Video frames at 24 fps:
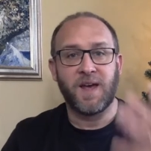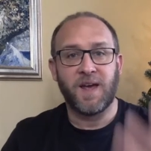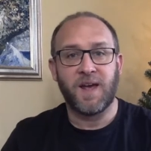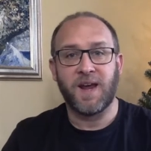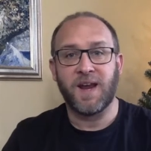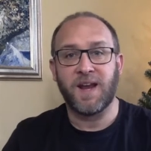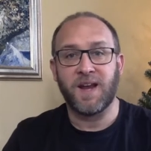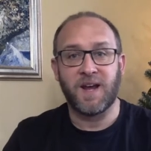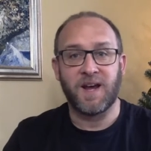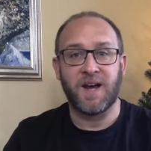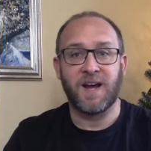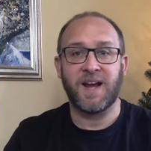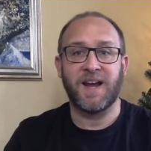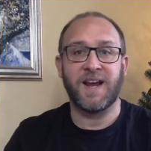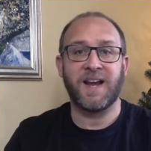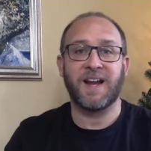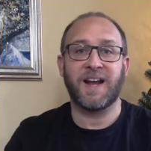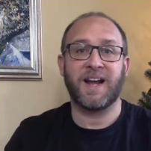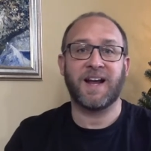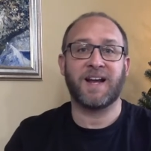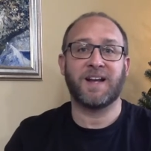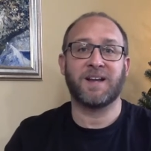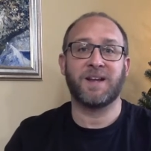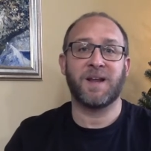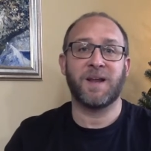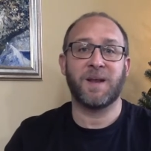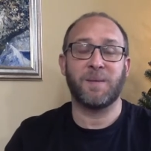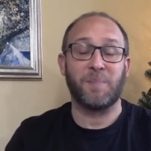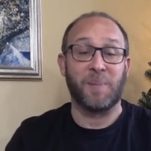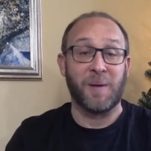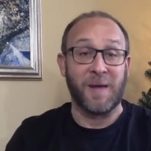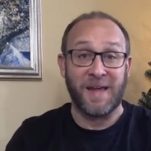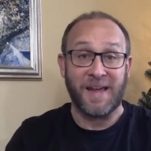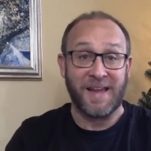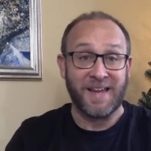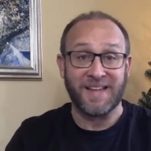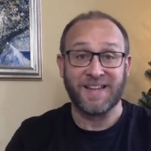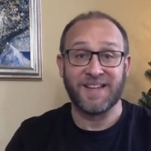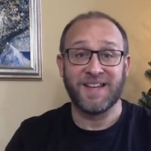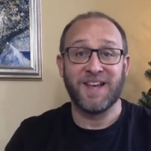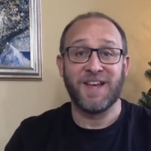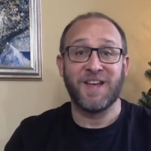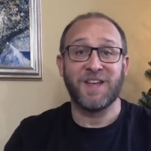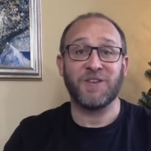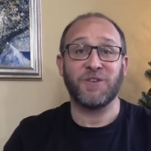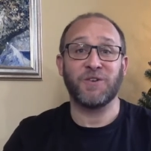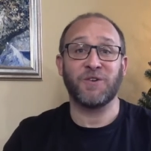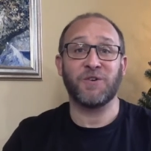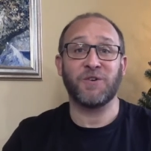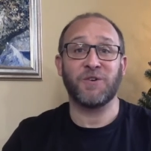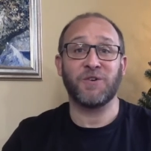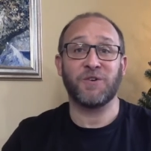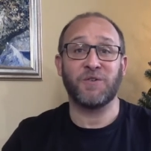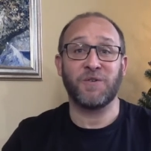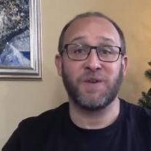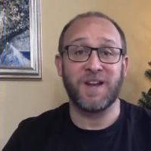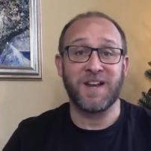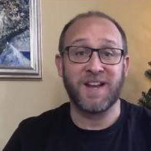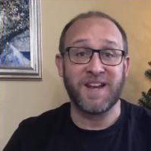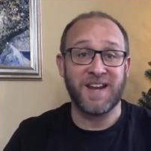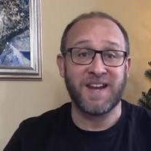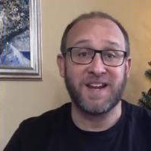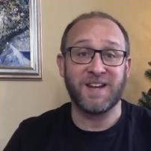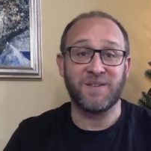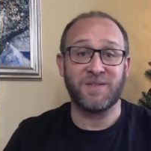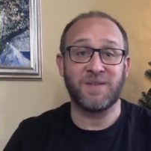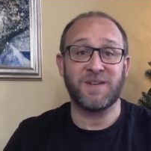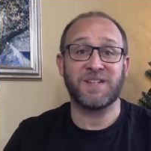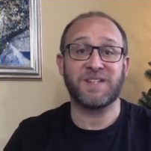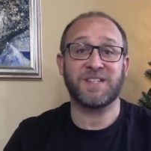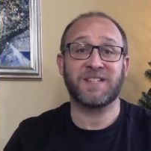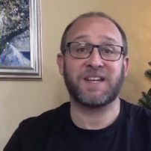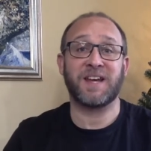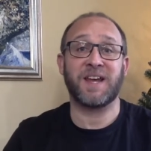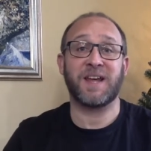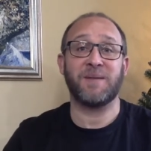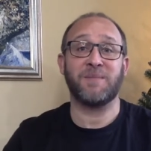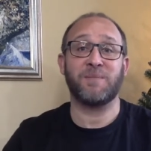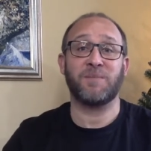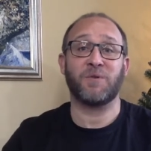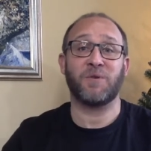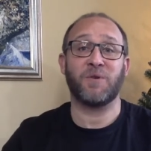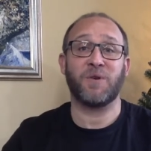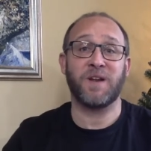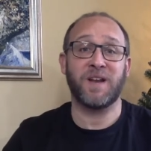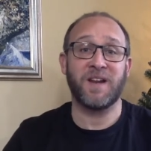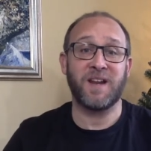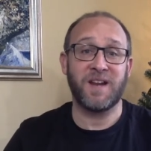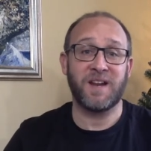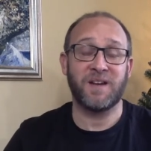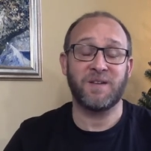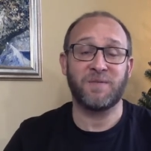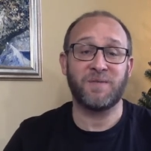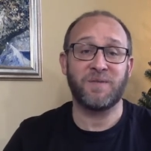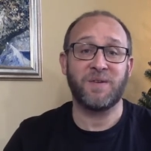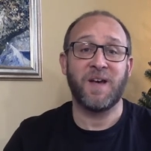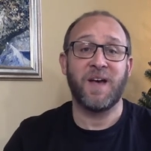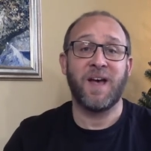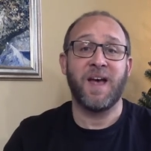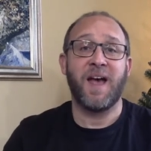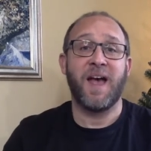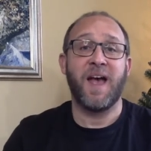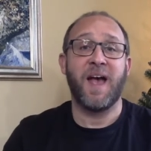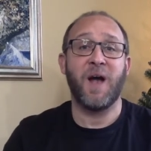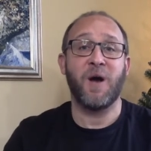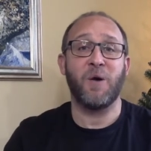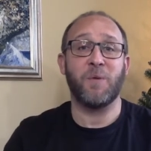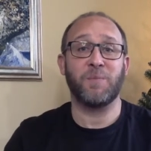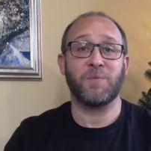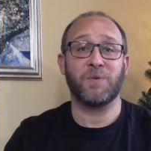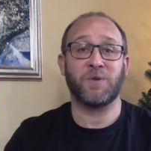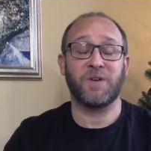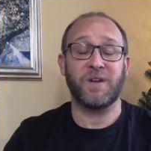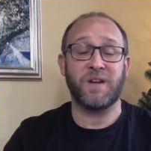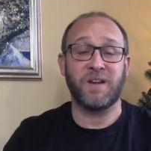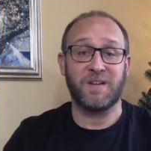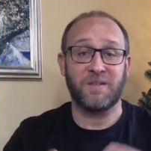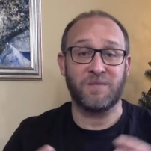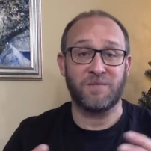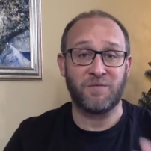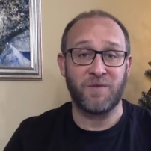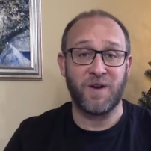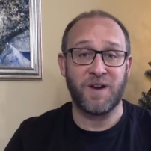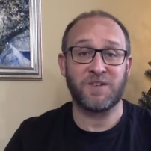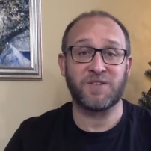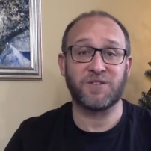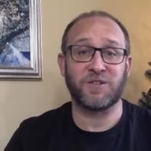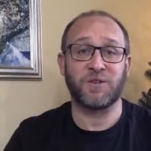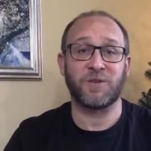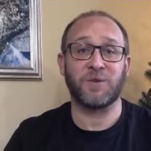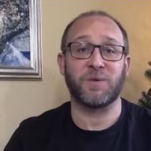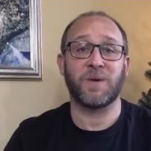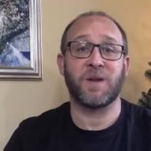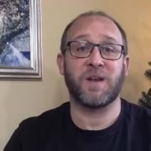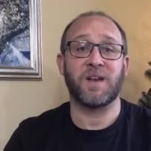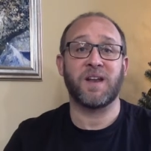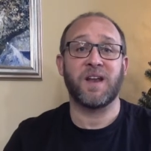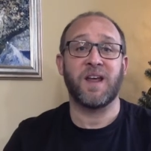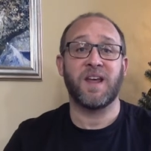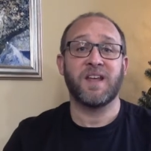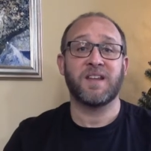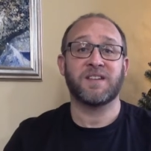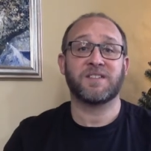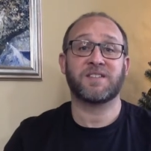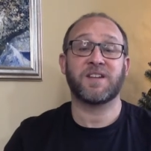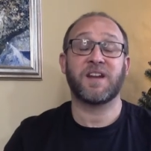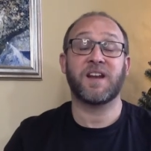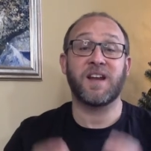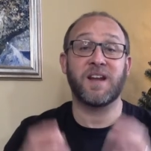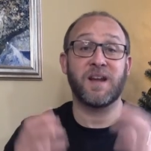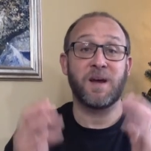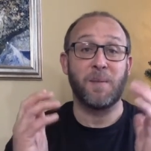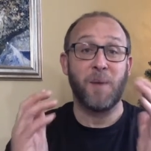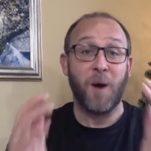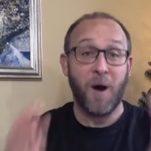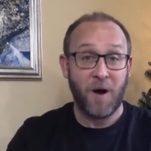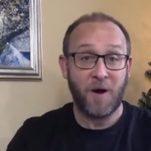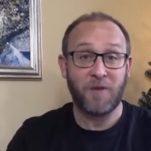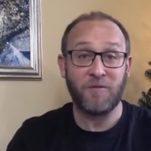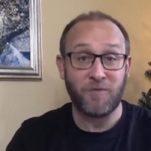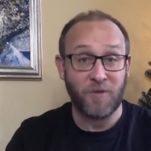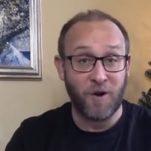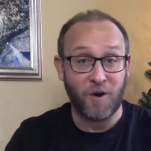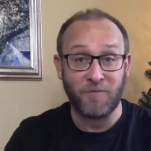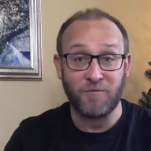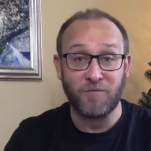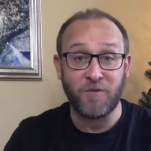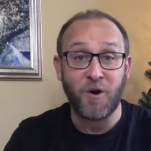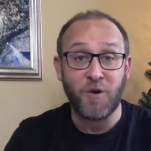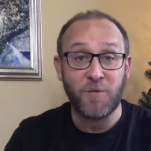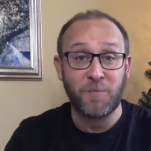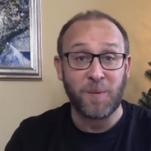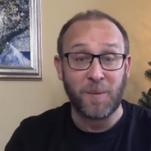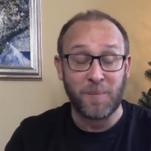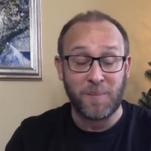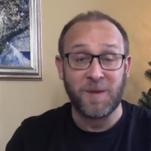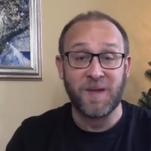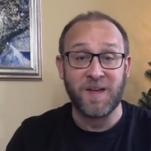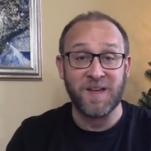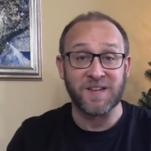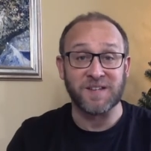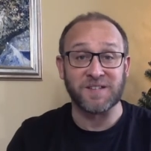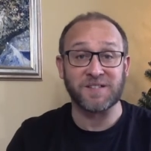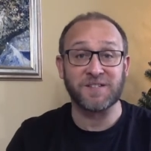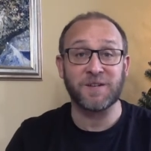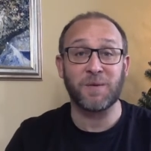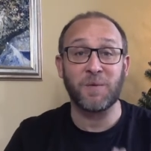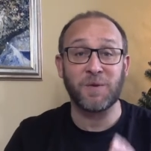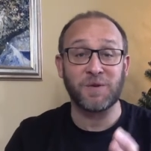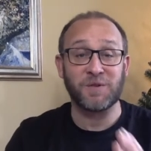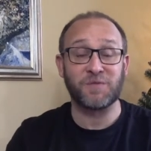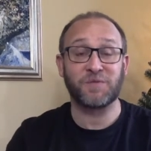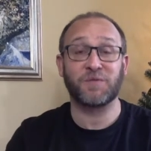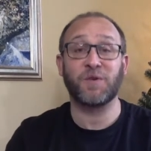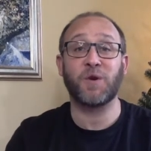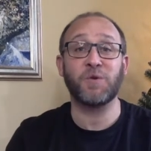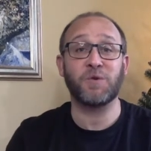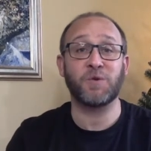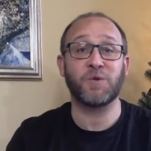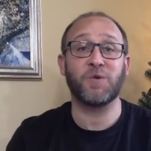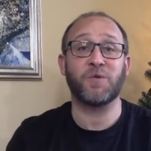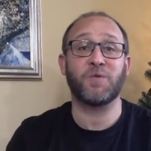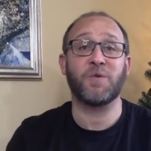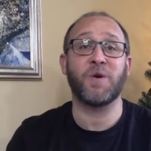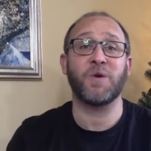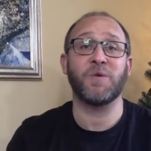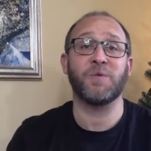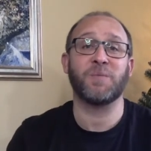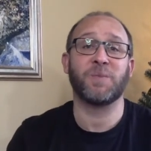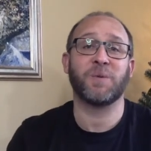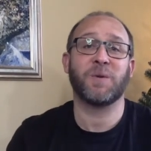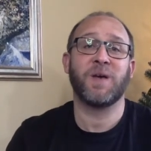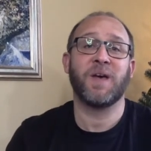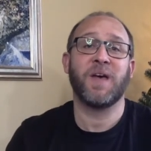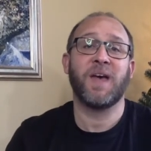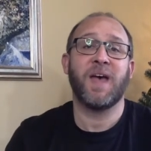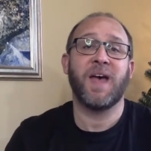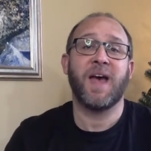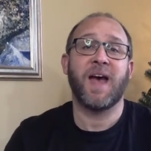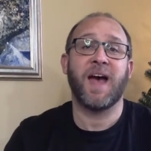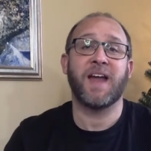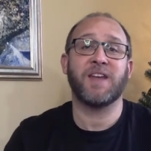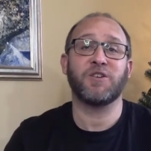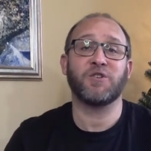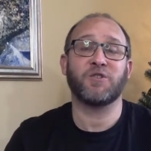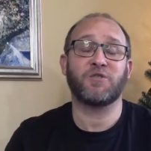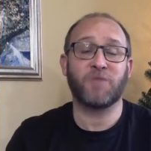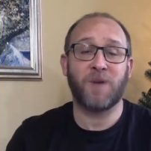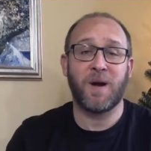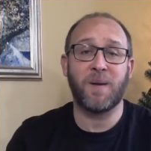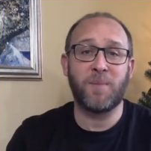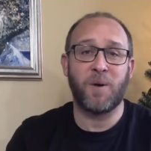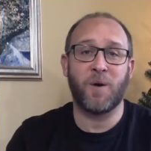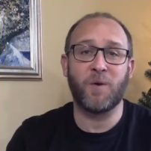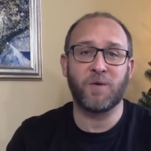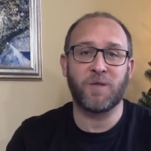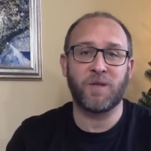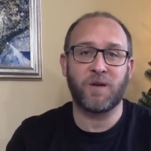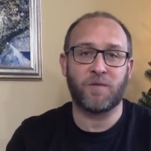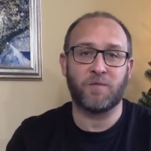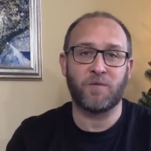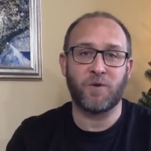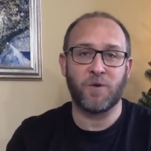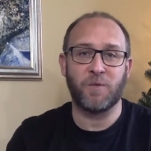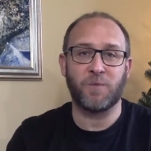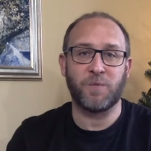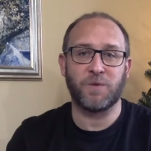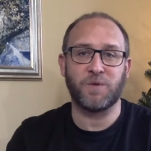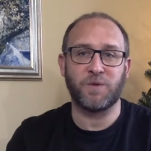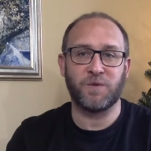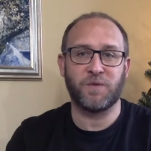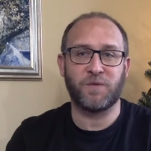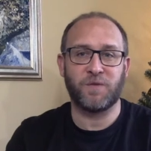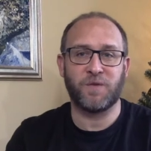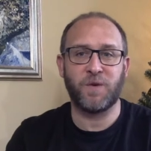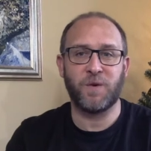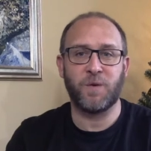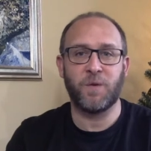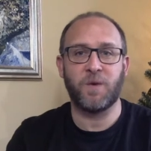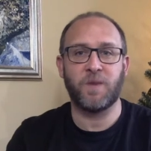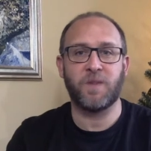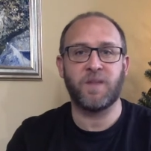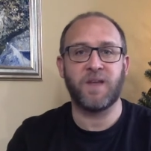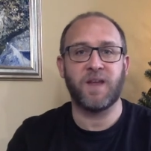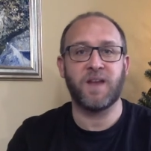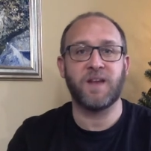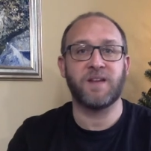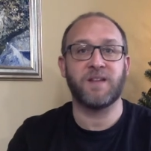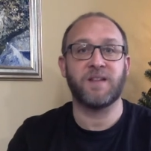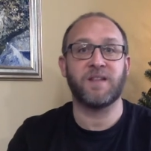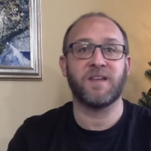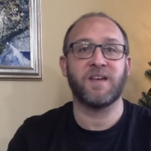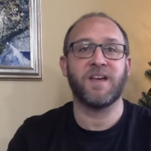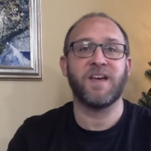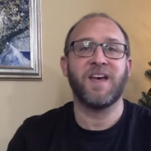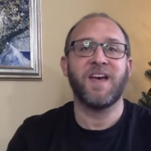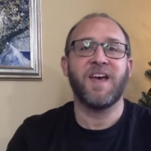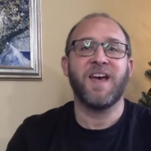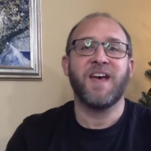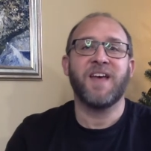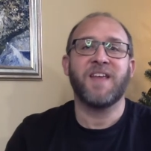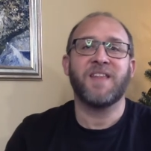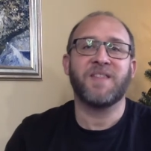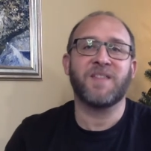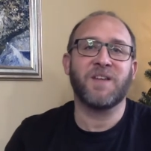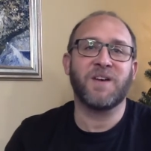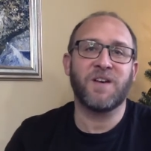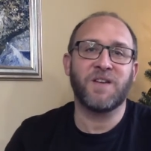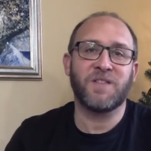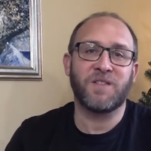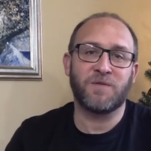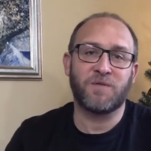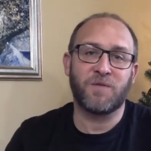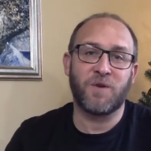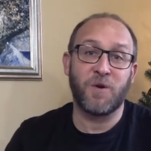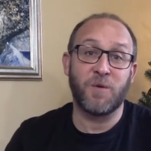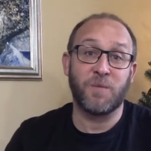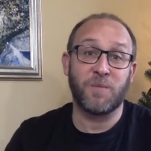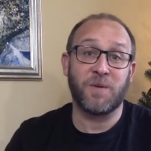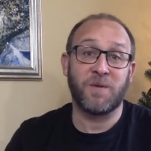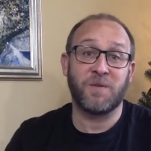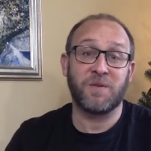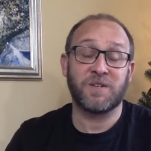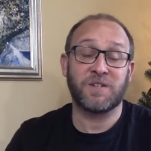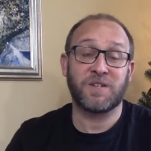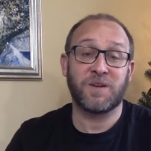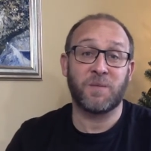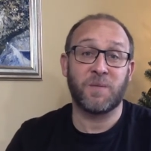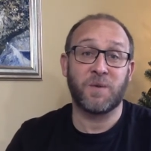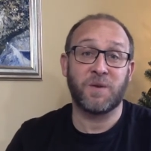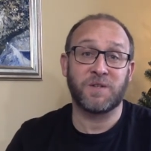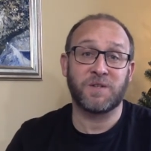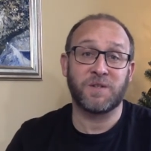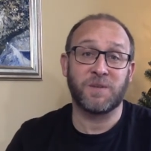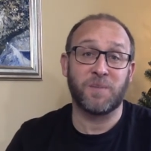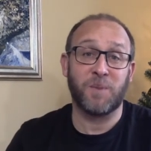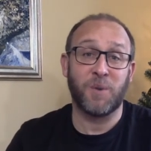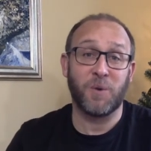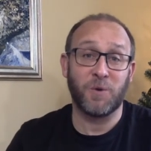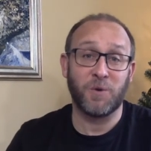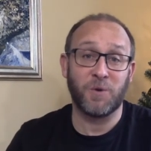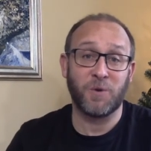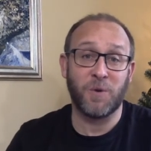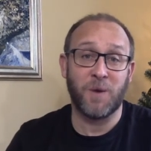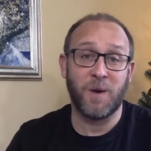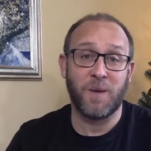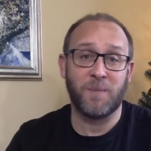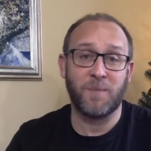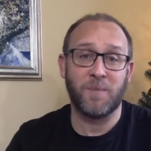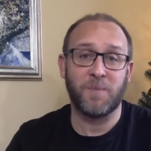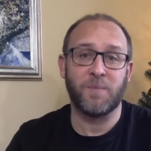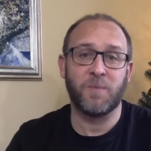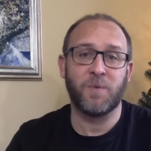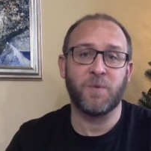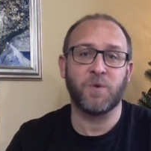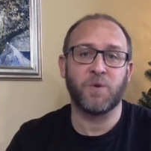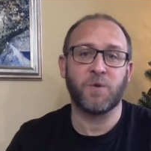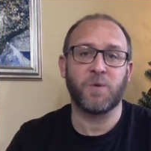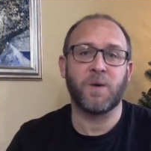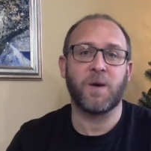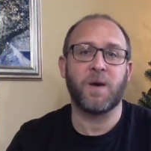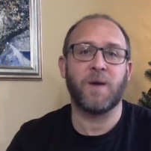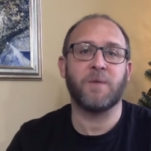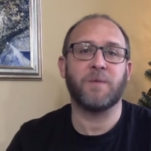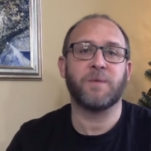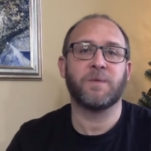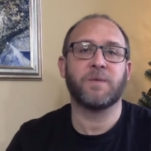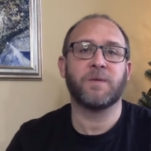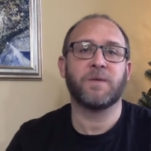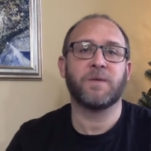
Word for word: in a in a in a pit. You're you're in need of escape. You're in need of help. You're in need of rescue. And suddenly a, a rope appears. Someone's thrown you a rope, and you grab hold of that rope and you feel at the end of the, the, the rope there is someone to pull you up and pull you out.